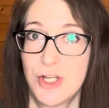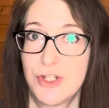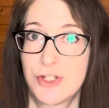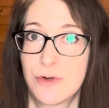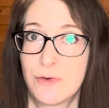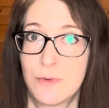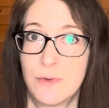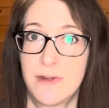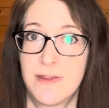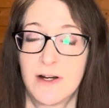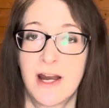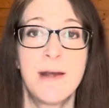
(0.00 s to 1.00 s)
So
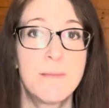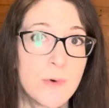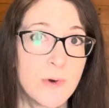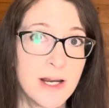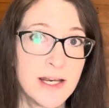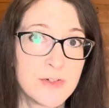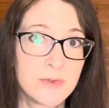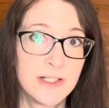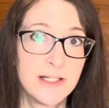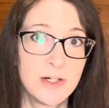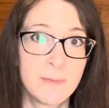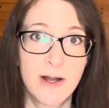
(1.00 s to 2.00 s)
their end point is
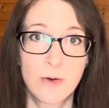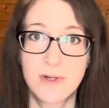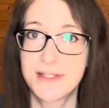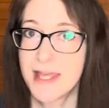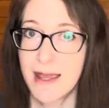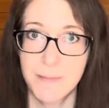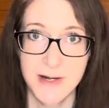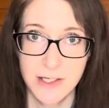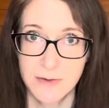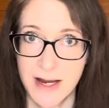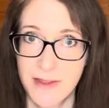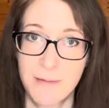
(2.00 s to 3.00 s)
really, no matter what's happening
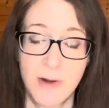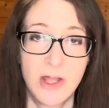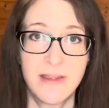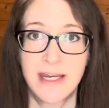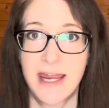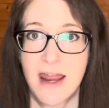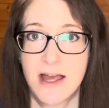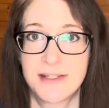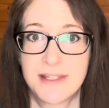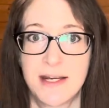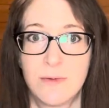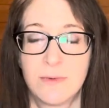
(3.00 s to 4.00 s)
around them, all the chaos,
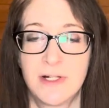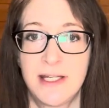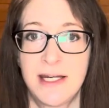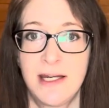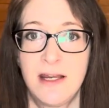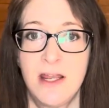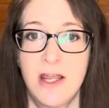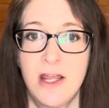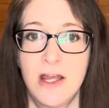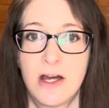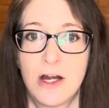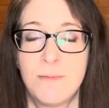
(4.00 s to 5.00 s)
they really are